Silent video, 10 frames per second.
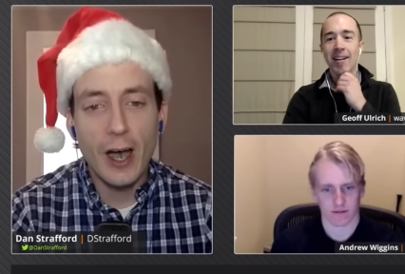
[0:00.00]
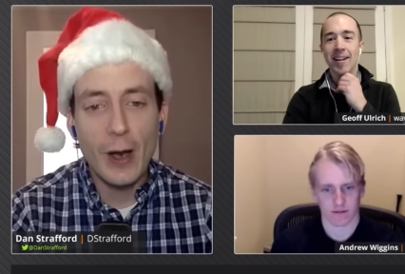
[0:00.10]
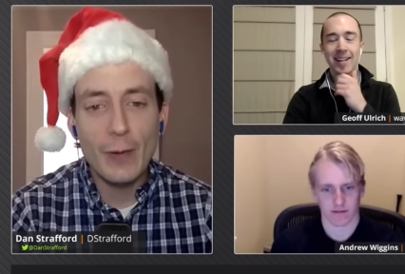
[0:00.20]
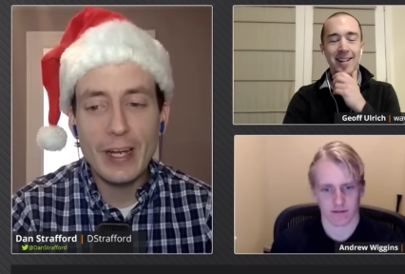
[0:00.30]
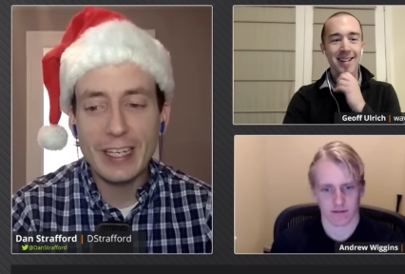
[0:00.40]

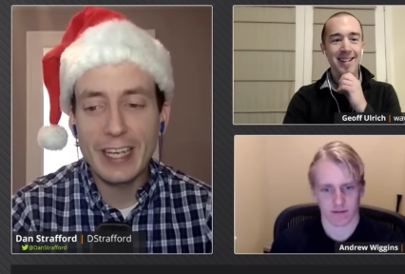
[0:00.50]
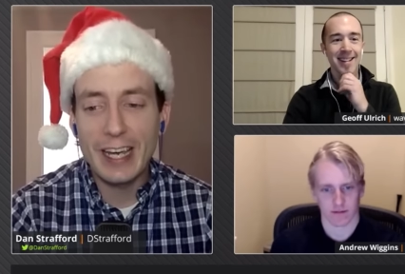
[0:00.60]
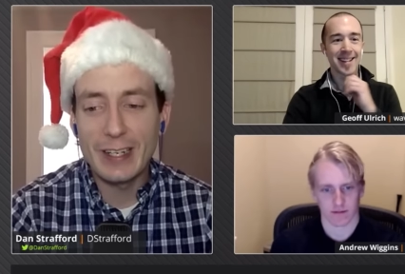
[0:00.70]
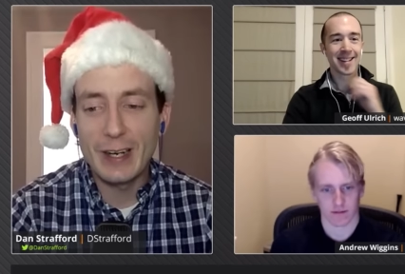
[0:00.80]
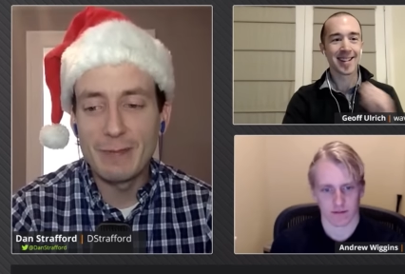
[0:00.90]
Speaker 1: uh, we
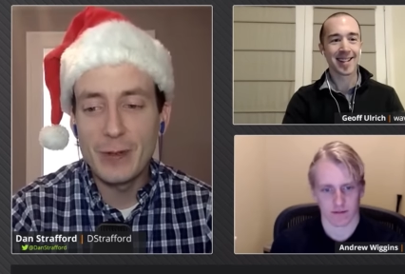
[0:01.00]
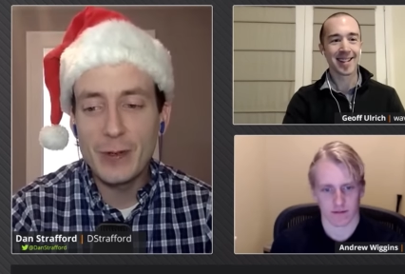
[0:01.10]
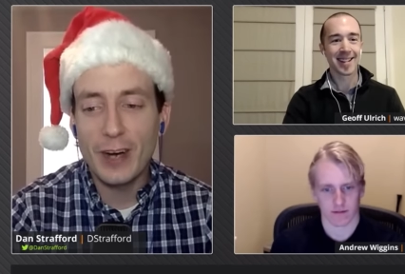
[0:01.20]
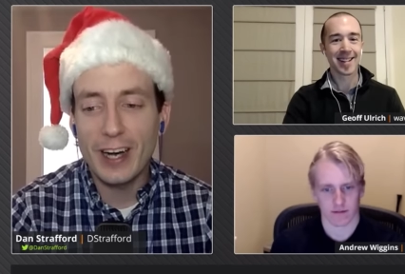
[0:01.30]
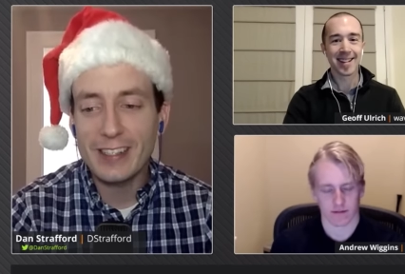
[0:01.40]
can uh,
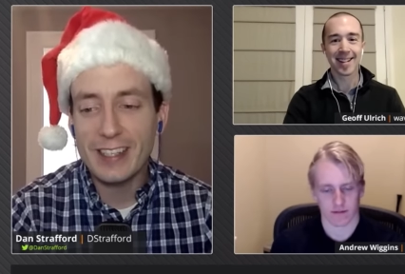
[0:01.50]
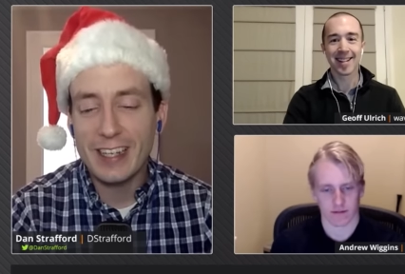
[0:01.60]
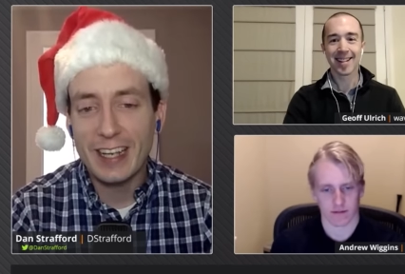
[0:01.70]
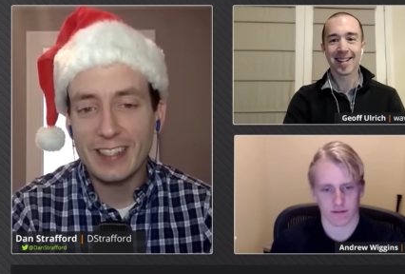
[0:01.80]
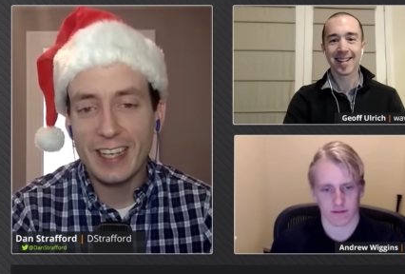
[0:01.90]
move on to the
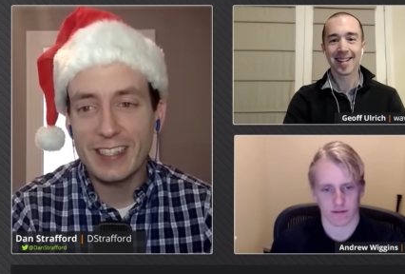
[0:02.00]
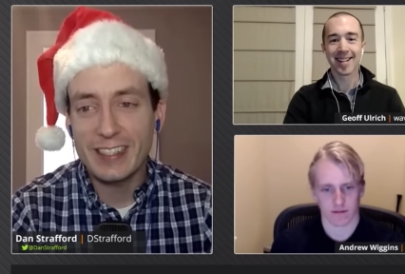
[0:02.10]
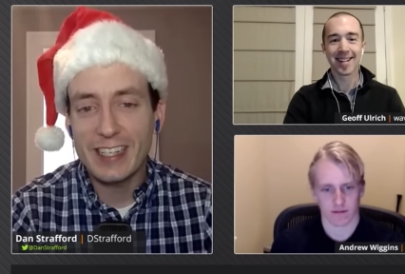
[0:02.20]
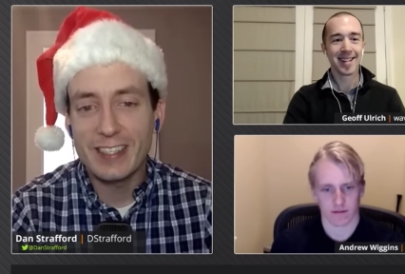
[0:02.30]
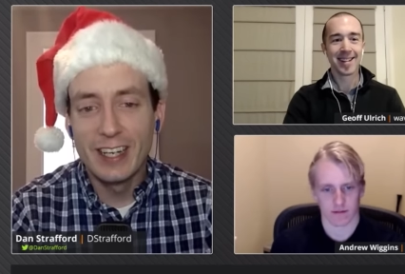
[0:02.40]
next
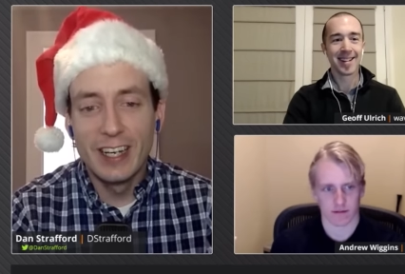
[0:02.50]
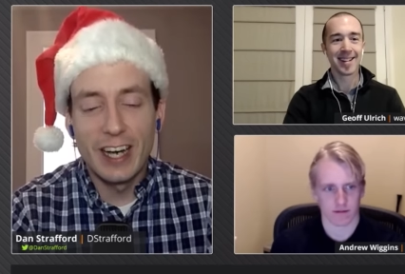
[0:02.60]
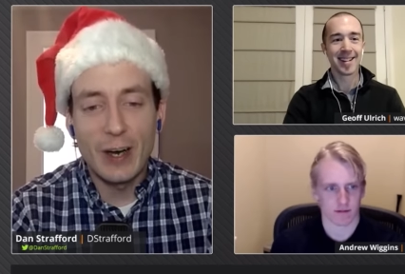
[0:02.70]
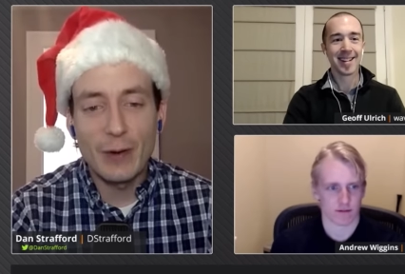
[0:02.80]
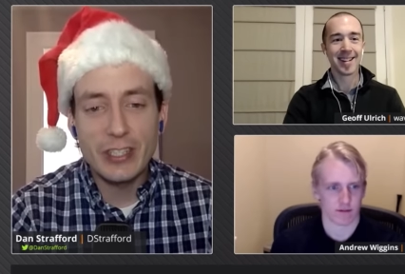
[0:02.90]
contest,
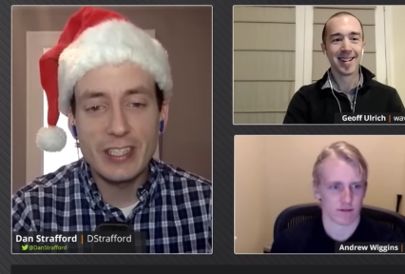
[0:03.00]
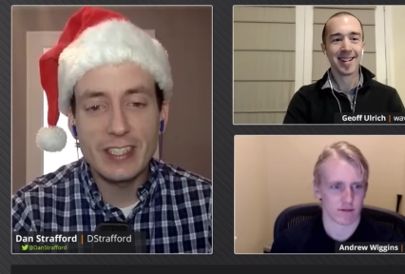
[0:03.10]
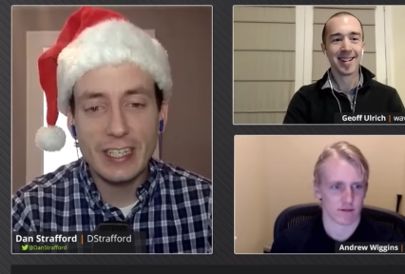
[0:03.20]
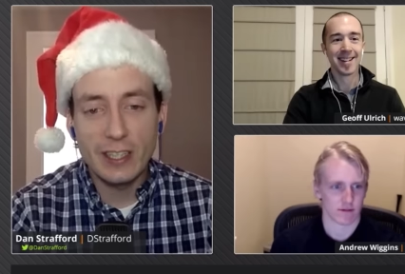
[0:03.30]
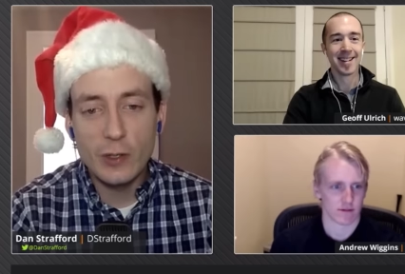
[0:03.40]
uh, which
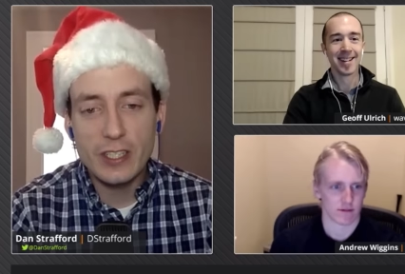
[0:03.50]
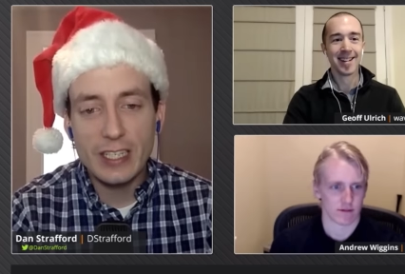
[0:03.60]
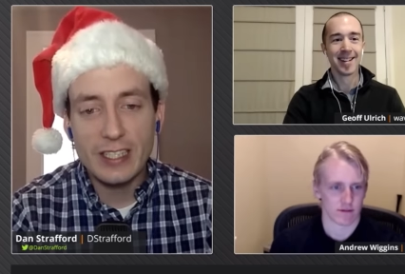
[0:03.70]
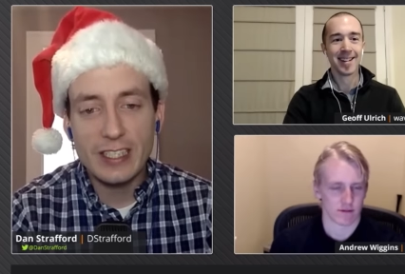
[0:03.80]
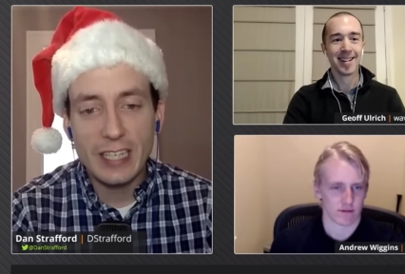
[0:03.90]
is St. Louis
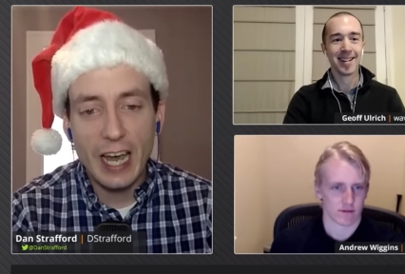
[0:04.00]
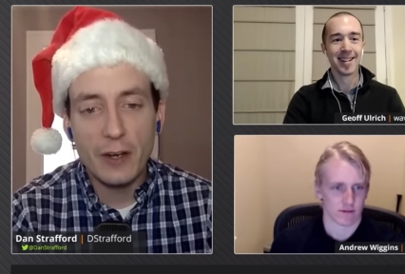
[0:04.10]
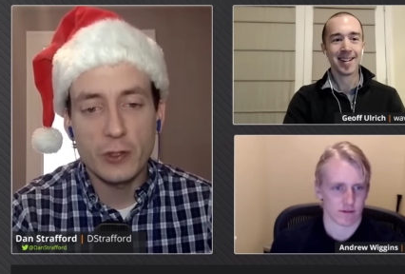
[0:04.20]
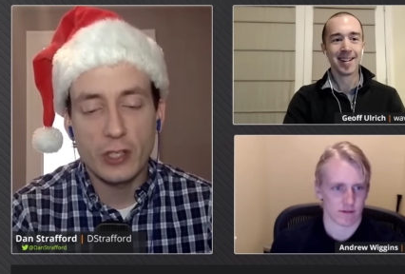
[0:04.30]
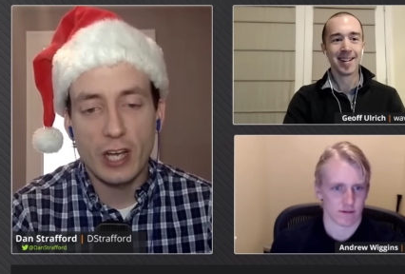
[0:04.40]
at
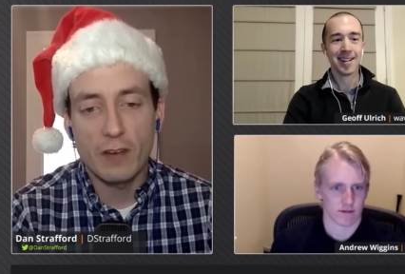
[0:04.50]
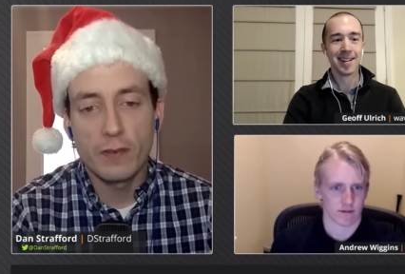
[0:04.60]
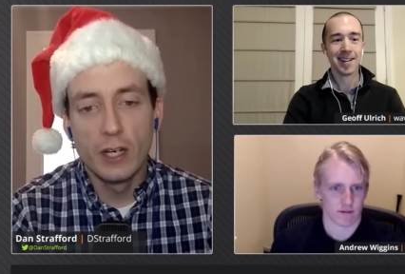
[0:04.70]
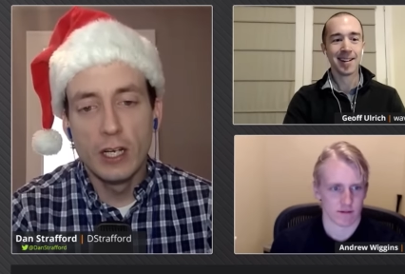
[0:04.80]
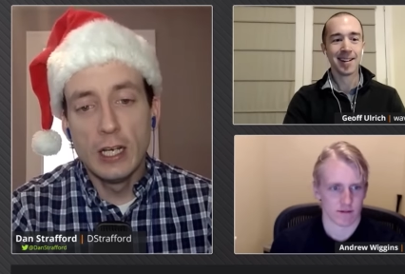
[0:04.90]
Seattle, Geoff.